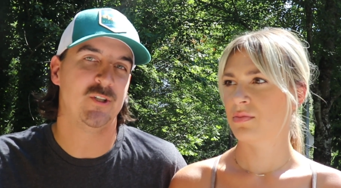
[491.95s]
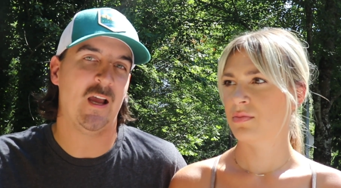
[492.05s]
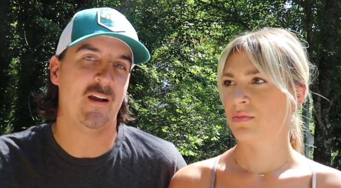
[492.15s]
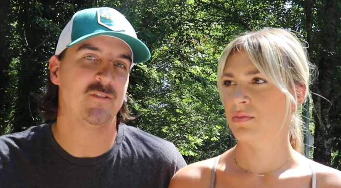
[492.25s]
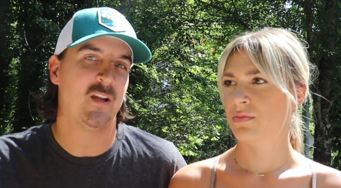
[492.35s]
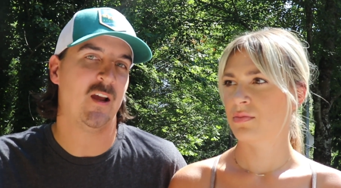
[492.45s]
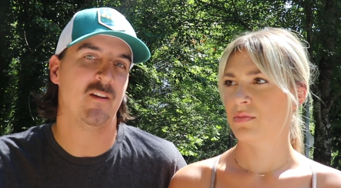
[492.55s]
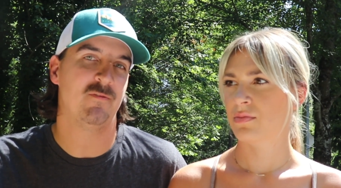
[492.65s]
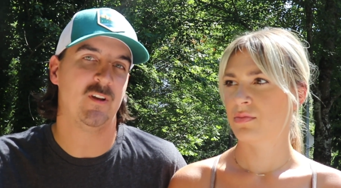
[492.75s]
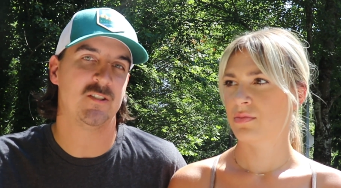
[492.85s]
Speaker 1: is you have to kind
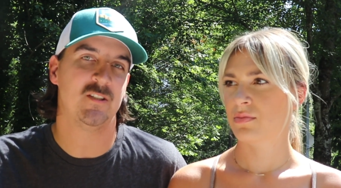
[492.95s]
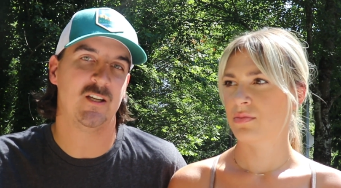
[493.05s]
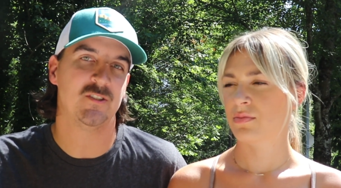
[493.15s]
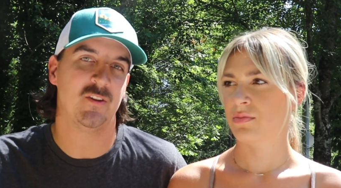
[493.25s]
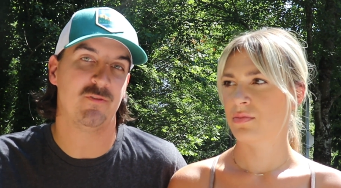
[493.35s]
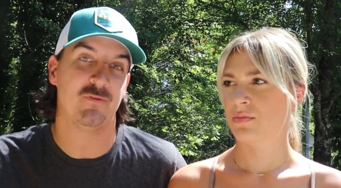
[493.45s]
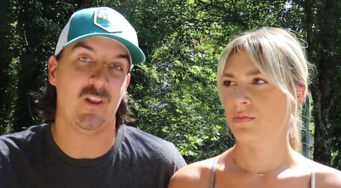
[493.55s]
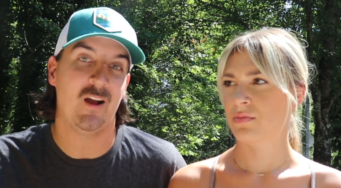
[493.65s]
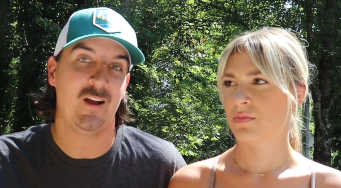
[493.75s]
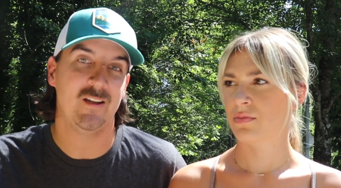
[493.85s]
of fix things on the
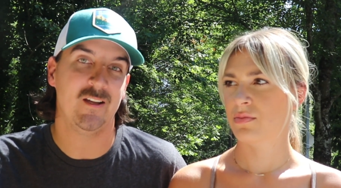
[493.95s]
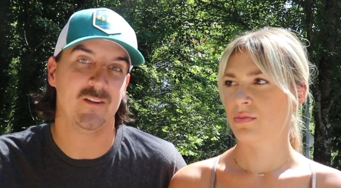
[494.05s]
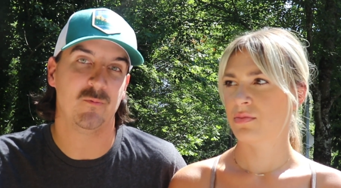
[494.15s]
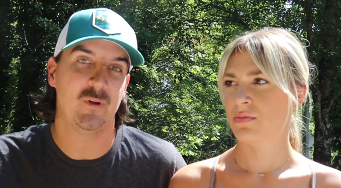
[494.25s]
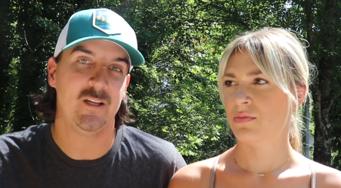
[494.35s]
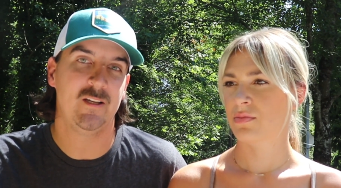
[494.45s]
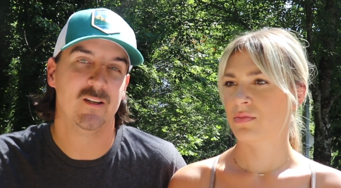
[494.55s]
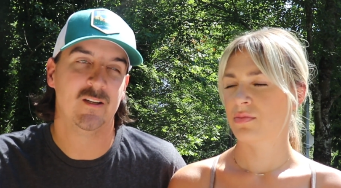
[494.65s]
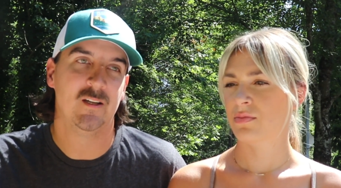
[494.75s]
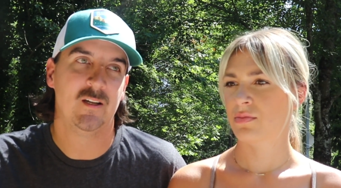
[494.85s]
fly and we
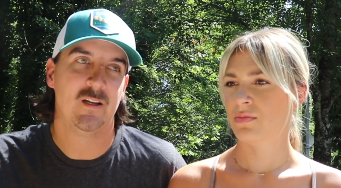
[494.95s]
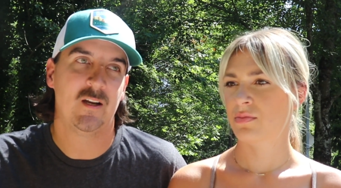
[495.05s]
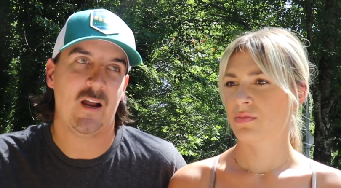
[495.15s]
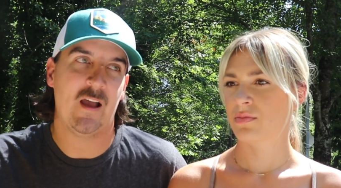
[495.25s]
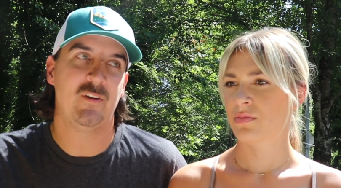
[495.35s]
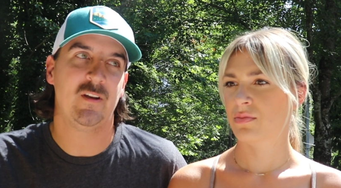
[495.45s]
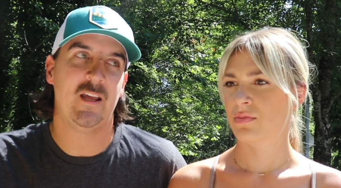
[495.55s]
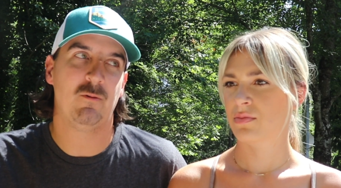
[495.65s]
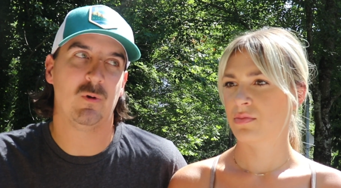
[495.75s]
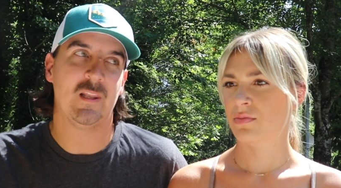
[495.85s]
having
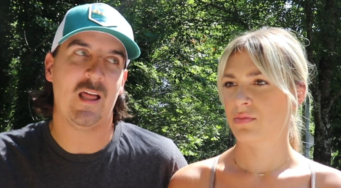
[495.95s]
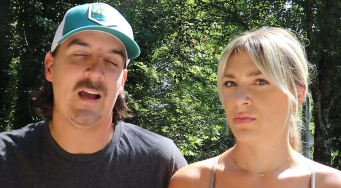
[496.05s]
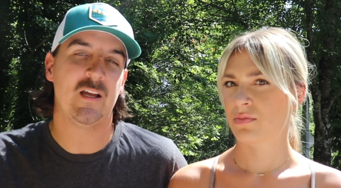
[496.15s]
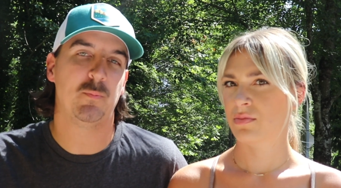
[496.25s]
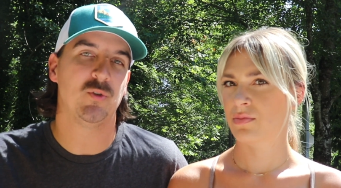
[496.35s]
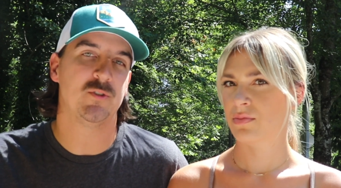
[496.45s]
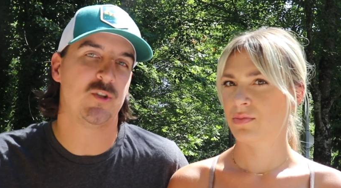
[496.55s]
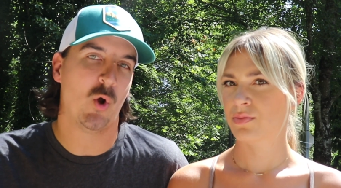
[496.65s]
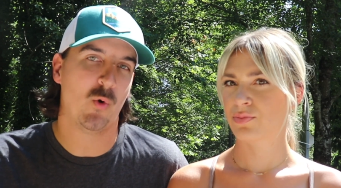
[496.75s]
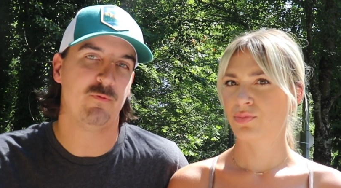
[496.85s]
a reliable
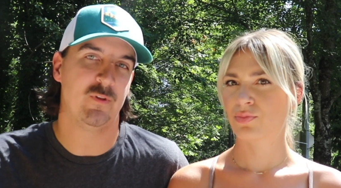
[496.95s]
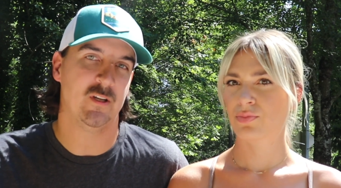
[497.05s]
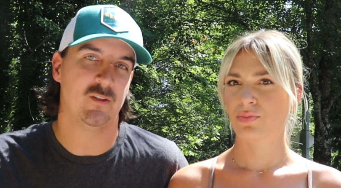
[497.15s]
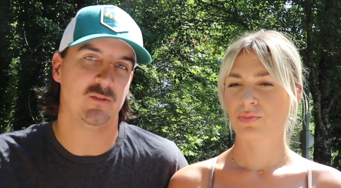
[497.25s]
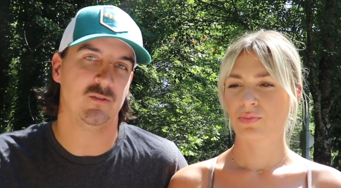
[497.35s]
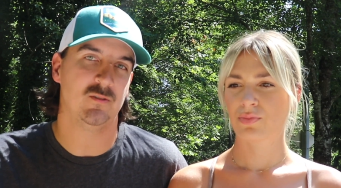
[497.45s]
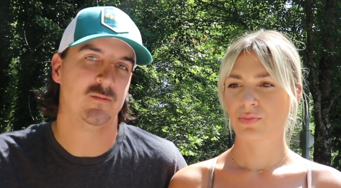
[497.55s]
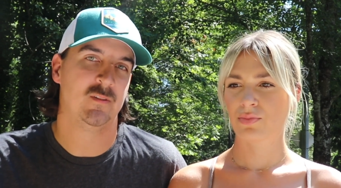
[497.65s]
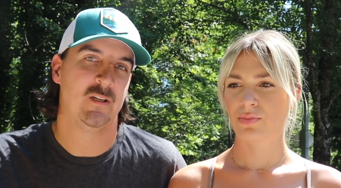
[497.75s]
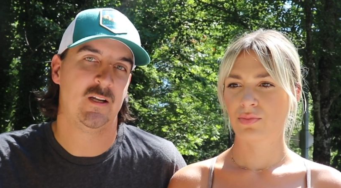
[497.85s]
tow vehicle
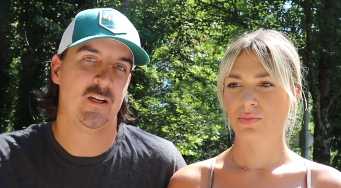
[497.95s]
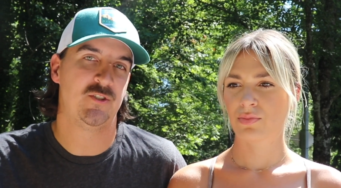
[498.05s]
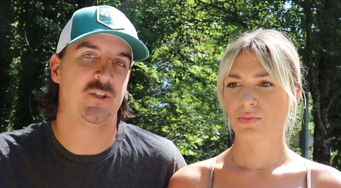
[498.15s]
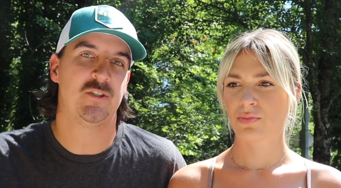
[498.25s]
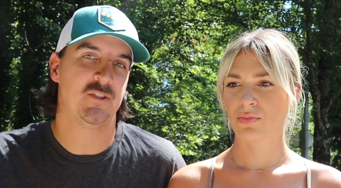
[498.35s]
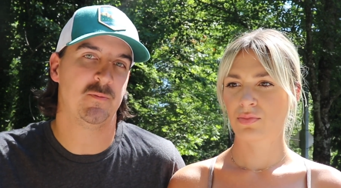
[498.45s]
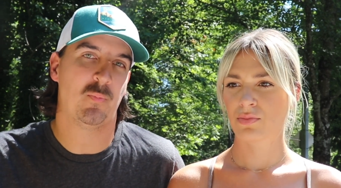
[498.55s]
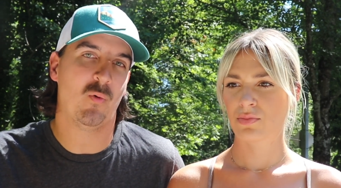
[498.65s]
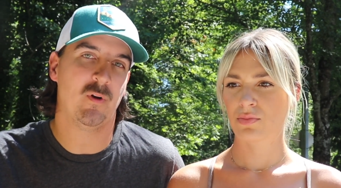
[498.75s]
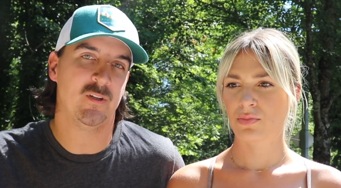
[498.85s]
is just as
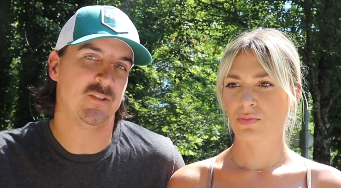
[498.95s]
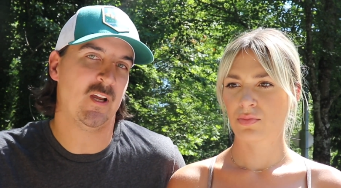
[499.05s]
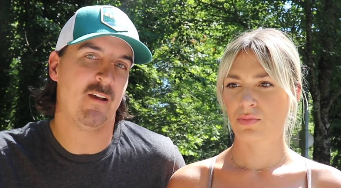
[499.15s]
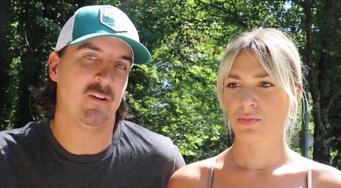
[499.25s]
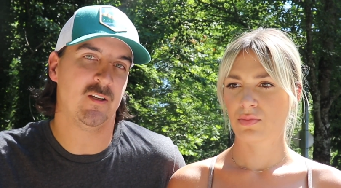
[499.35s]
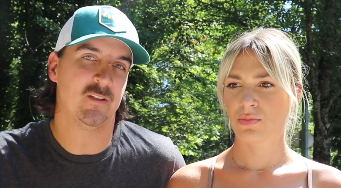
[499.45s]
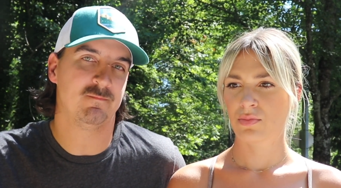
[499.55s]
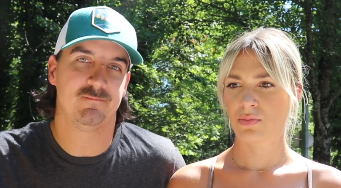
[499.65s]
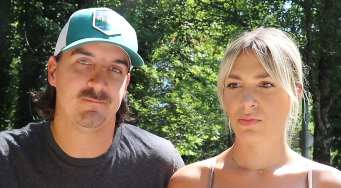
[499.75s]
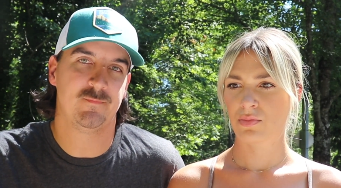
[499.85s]
important as having a
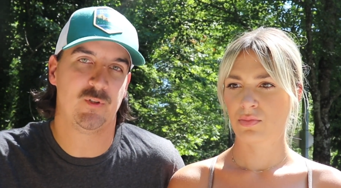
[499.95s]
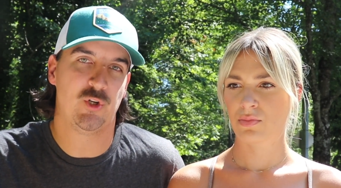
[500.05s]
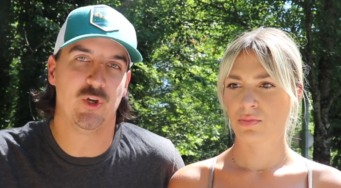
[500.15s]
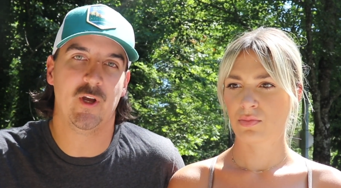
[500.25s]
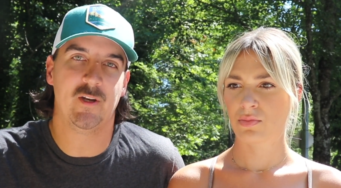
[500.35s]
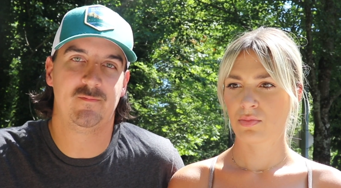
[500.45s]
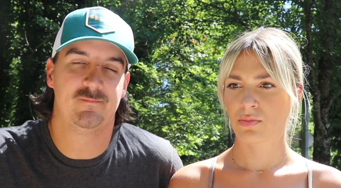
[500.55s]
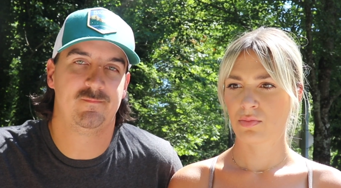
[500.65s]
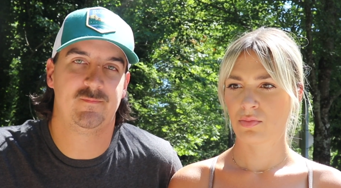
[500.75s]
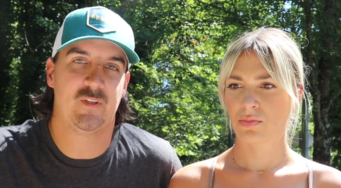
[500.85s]
good
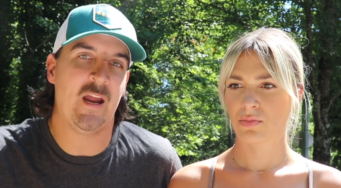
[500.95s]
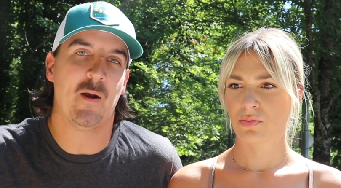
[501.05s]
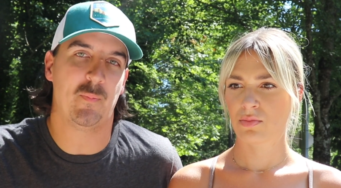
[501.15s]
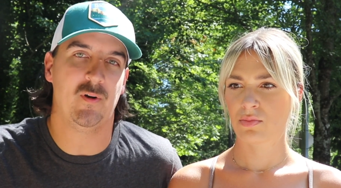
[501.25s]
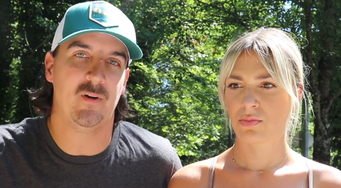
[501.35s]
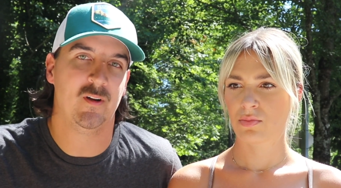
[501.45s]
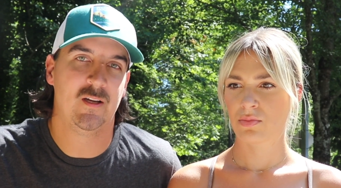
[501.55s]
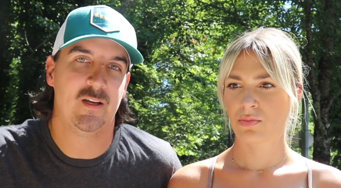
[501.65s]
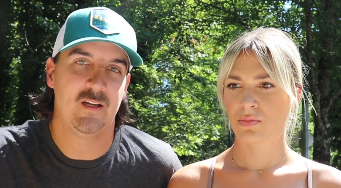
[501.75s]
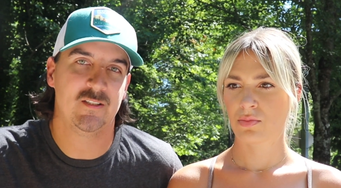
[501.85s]
camper
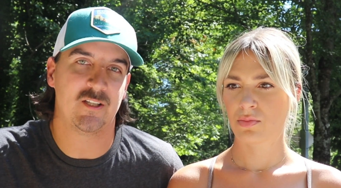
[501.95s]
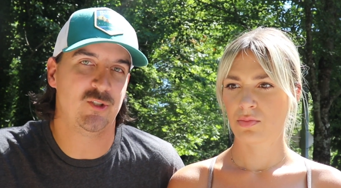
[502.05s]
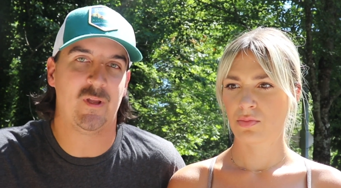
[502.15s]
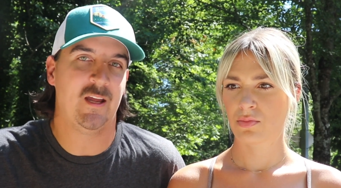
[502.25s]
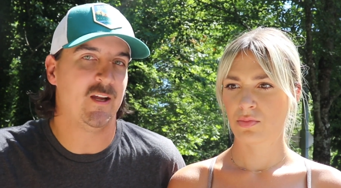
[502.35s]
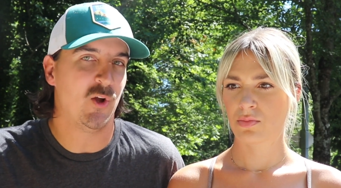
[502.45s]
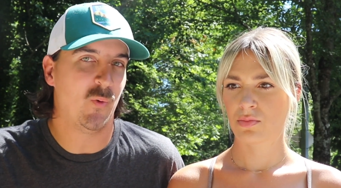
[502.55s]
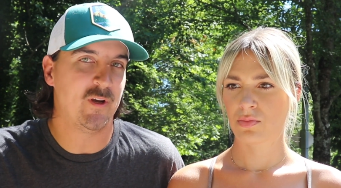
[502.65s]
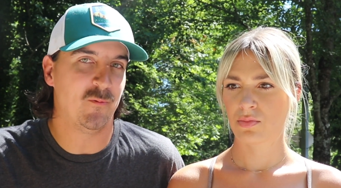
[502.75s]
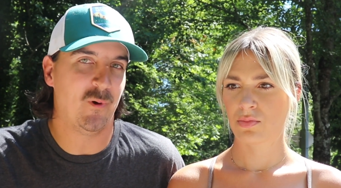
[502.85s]
it's like you can't
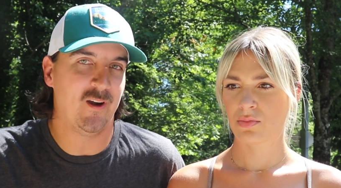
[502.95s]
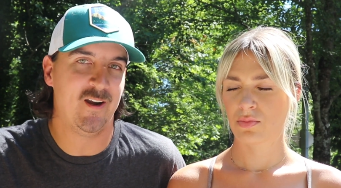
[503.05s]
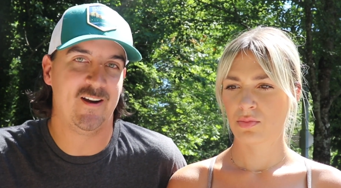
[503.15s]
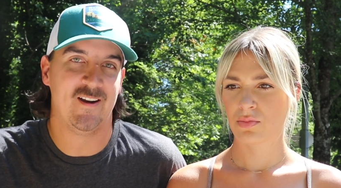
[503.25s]
go anywhere.